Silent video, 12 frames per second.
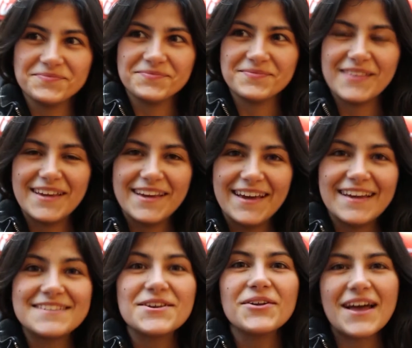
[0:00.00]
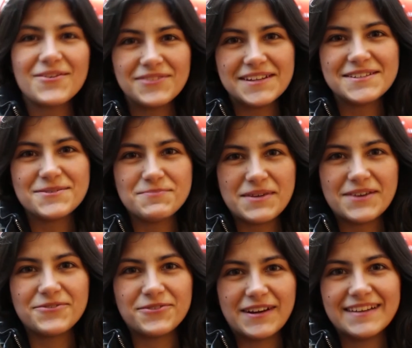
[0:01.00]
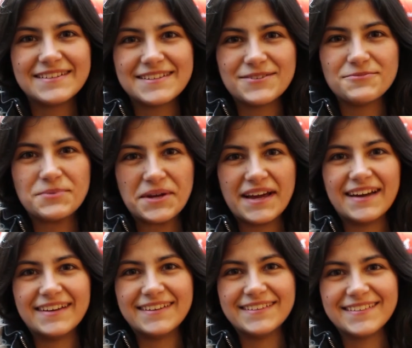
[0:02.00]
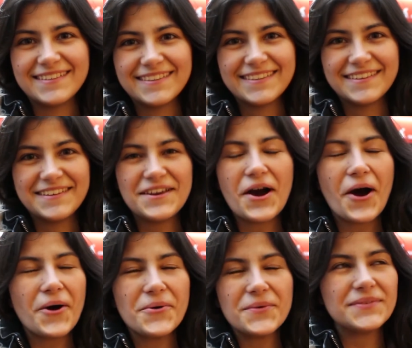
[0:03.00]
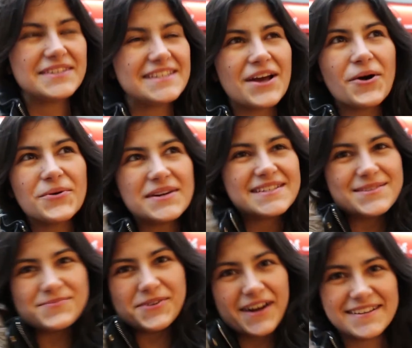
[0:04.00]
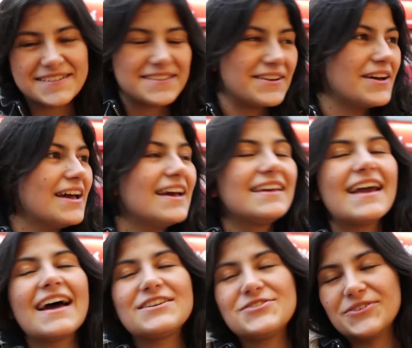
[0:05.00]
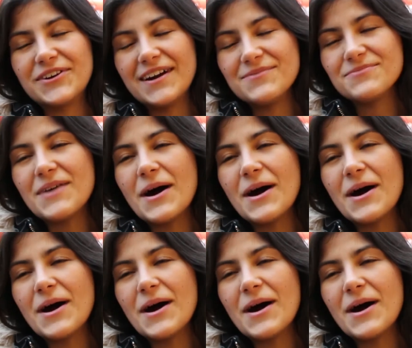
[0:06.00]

It's so lovely to be a friend of Brianna. She always surprises you. Yeah, sure.